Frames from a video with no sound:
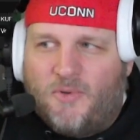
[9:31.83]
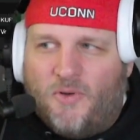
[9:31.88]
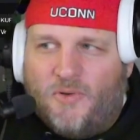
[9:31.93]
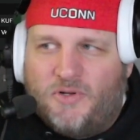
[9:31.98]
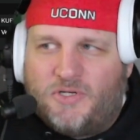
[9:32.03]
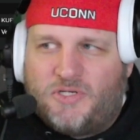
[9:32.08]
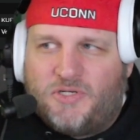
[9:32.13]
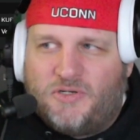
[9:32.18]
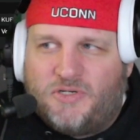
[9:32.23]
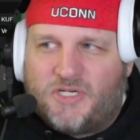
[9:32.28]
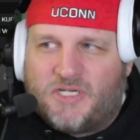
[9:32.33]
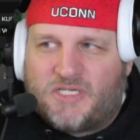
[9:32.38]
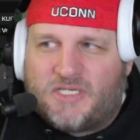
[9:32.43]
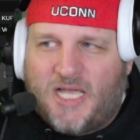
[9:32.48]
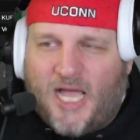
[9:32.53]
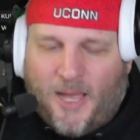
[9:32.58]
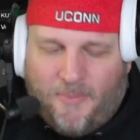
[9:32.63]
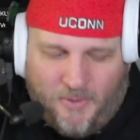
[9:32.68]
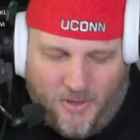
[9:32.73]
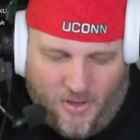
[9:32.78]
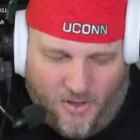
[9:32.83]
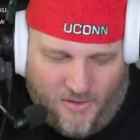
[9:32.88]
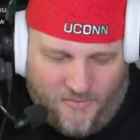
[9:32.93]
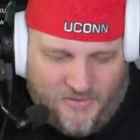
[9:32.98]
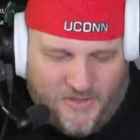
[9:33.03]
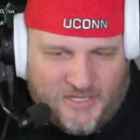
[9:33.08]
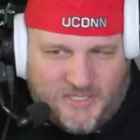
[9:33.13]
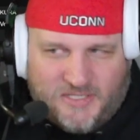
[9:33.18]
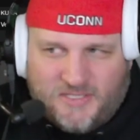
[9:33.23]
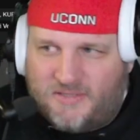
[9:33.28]
going to just copy all of
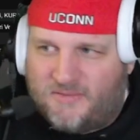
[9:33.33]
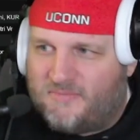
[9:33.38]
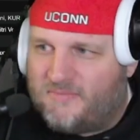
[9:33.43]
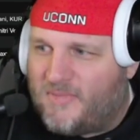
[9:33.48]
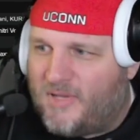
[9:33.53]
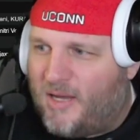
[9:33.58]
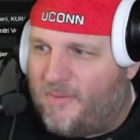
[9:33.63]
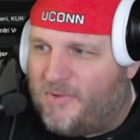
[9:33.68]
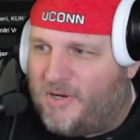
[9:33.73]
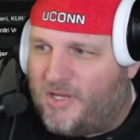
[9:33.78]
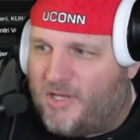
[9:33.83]
this. I'm going to